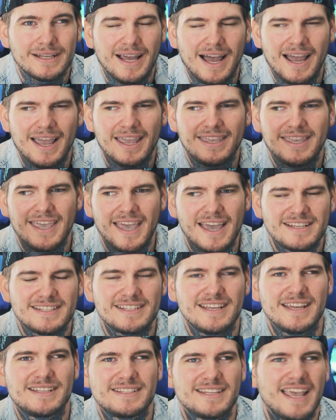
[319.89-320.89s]
I guess
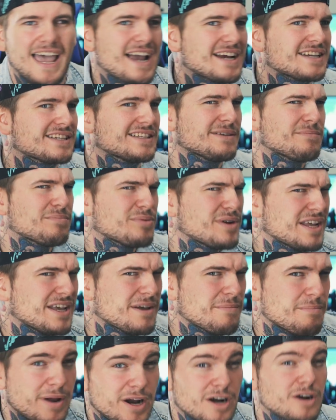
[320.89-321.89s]
it's actually pretty
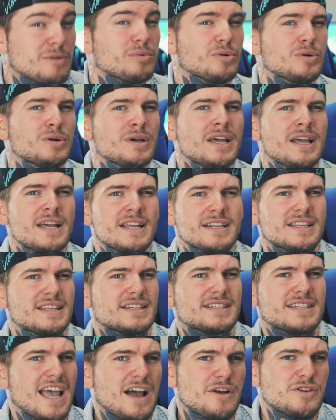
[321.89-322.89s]
comparable to the
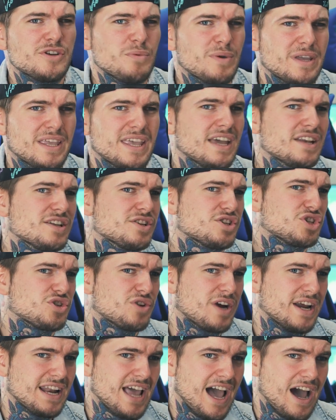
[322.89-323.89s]
sound you would get
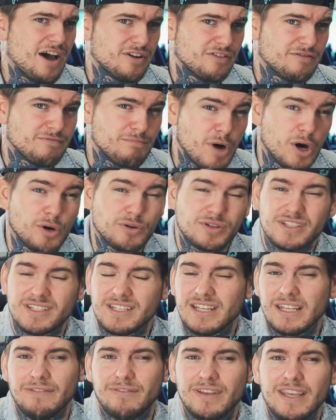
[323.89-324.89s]
straight out of most
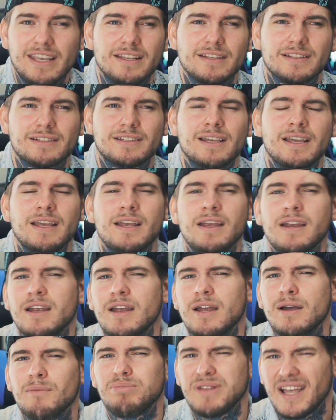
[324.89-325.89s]
TVs.
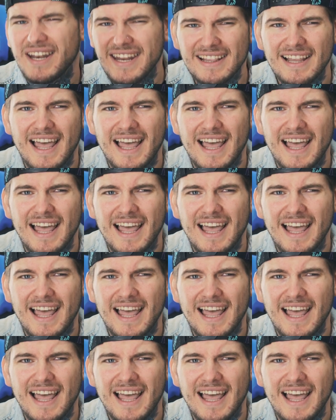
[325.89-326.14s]
Plenty